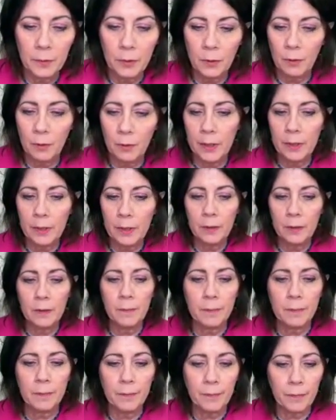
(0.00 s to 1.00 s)
to the right, no.
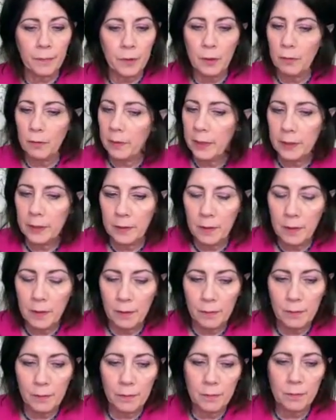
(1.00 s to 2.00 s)
To the right,
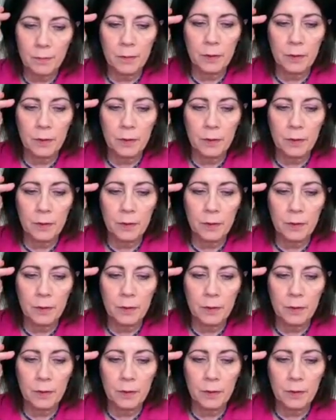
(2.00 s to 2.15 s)
no.